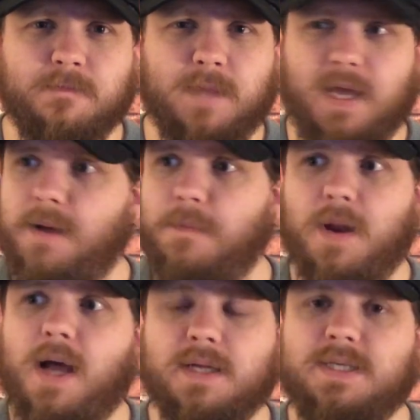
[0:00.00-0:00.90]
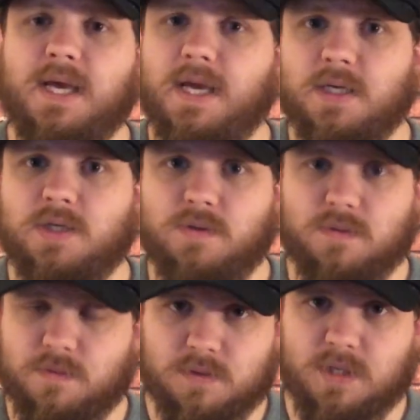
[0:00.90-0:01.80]
And I'm not saying
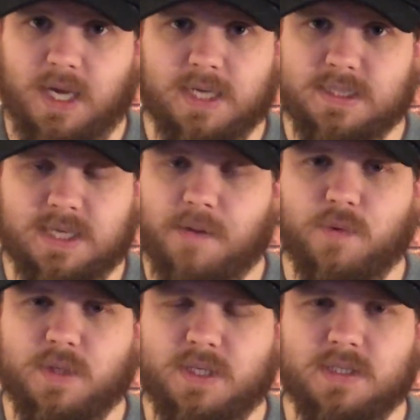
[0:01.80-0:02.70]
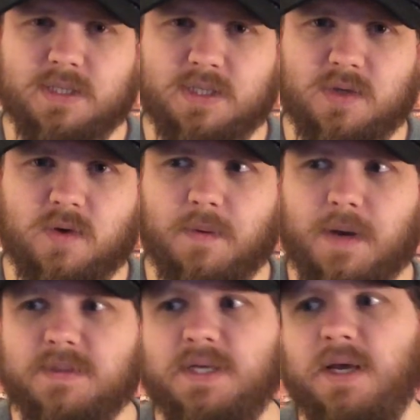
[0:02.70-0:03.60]
to accept what Disney's doing, but
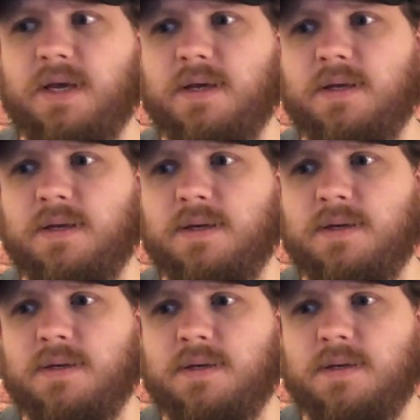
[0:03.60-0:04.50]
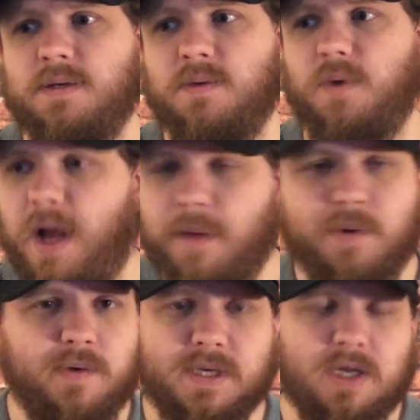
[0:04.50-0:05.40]
I'm saying what
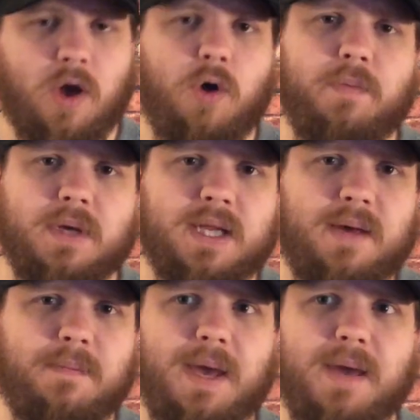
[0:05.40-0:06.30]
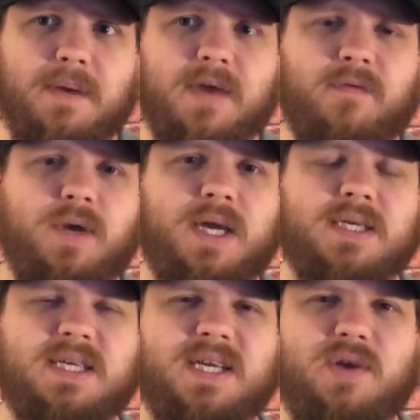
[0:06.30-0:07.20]
I'm doing is hoping that maybe if we
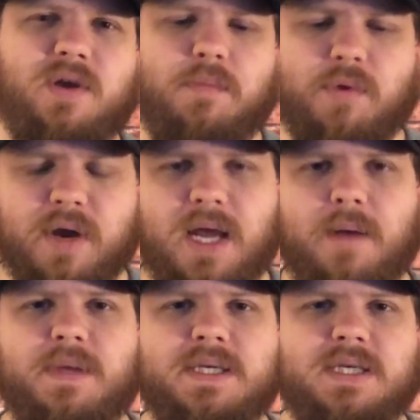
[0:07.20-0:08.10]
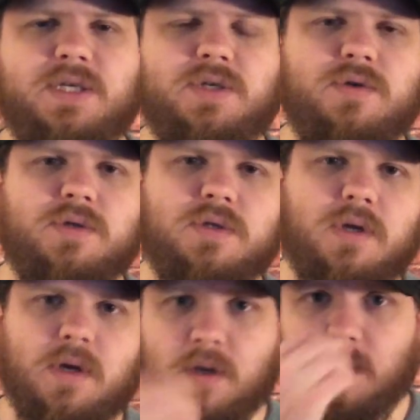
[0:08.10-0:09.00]
continue to bring up these issues,
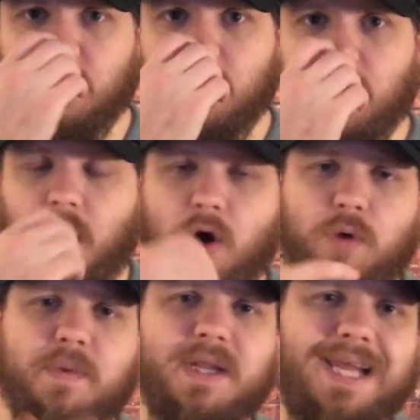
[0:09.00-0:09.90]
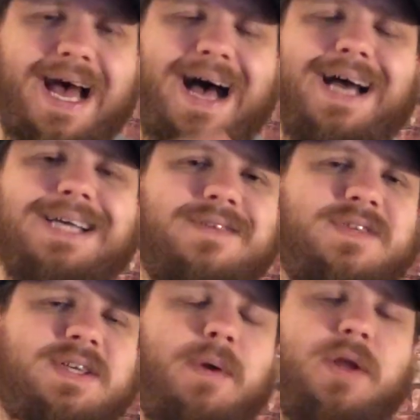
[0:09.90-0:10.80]
open the eyes of
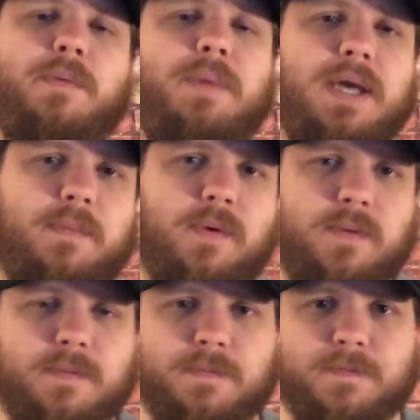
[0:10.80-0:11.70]
some other people,